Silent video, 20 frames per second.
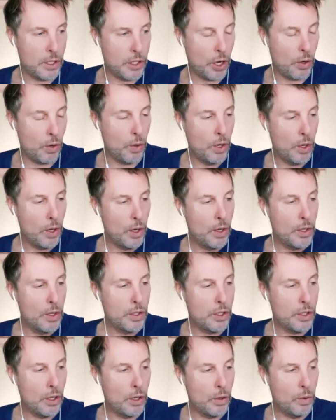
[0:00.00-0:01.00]
So
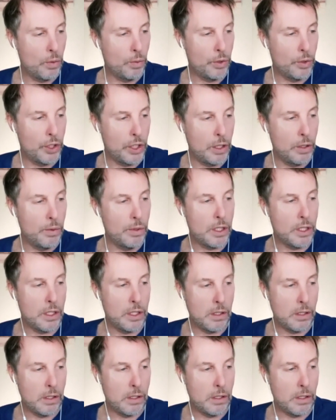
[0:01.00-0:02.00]
so she was